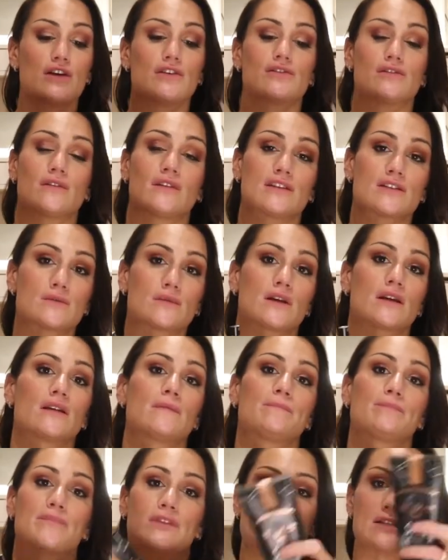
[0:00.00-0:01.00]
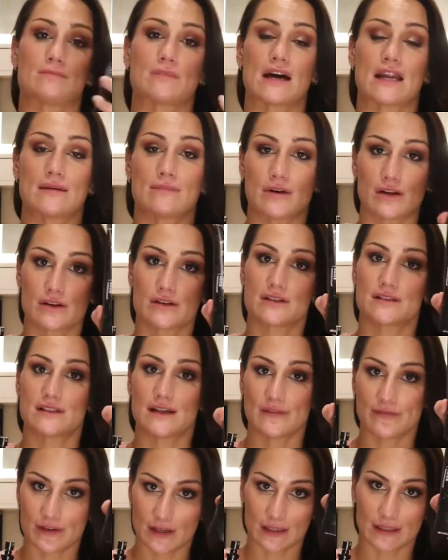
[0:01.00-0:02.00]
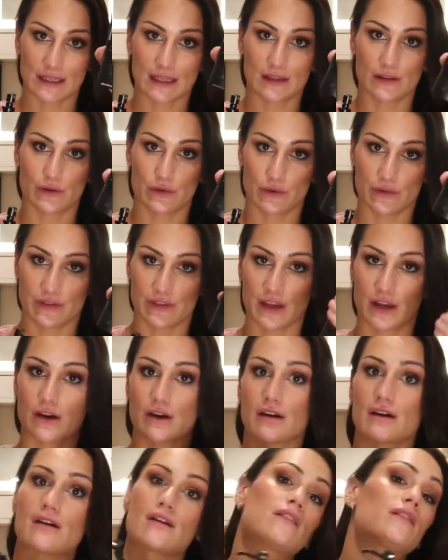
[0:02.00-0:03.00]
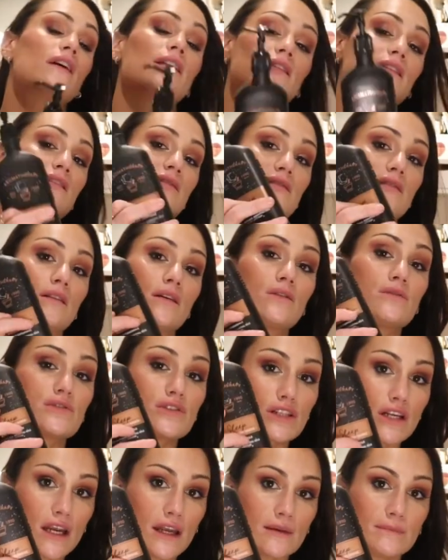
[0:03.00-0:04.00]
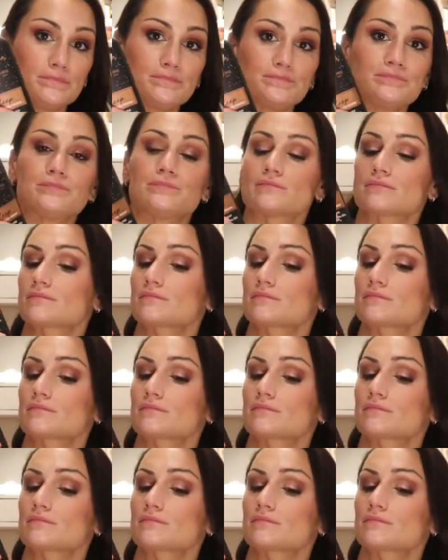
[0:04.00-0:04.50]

so this one this body butter is definitely a little thicker than this lotion